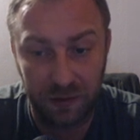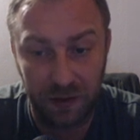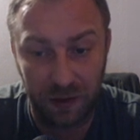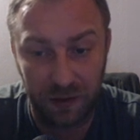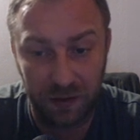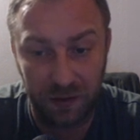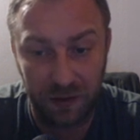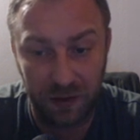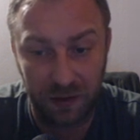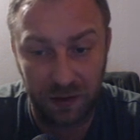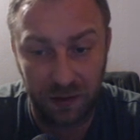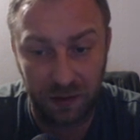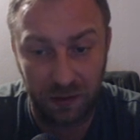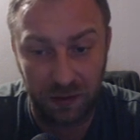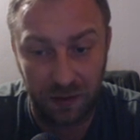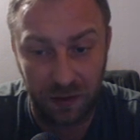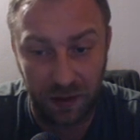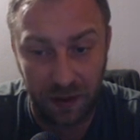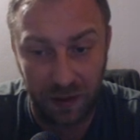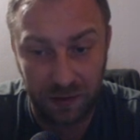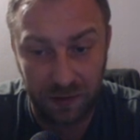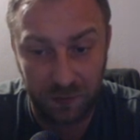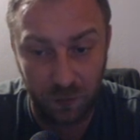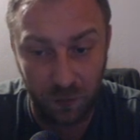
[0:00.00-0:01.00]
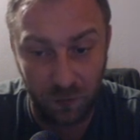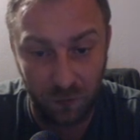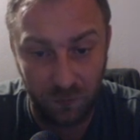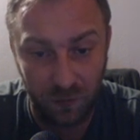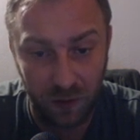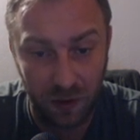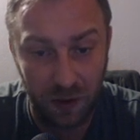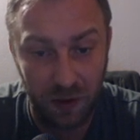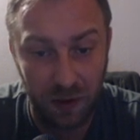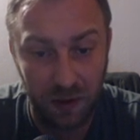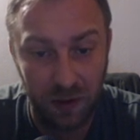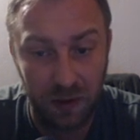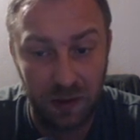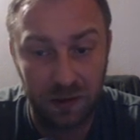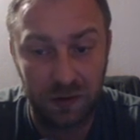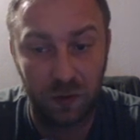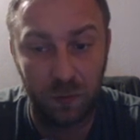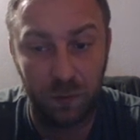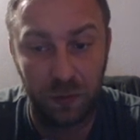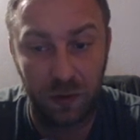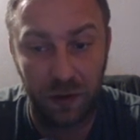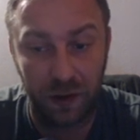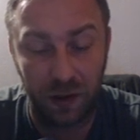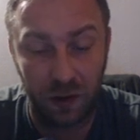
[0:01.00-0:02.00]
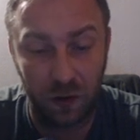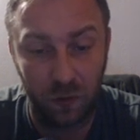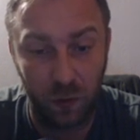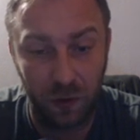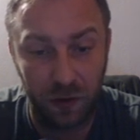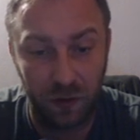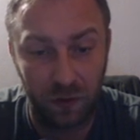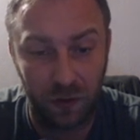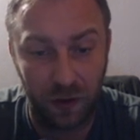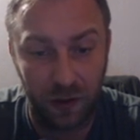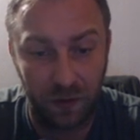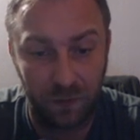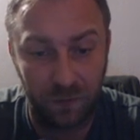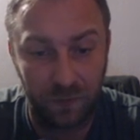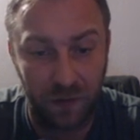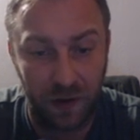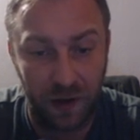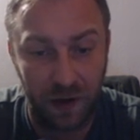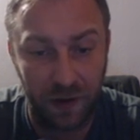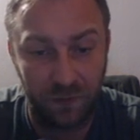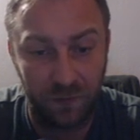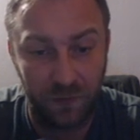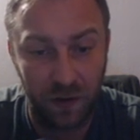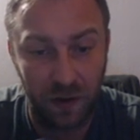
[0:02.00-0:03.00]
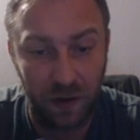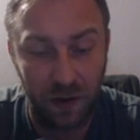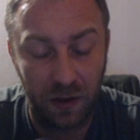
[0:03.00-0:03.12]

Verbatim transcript: The idea in the next move is to play queen on a5,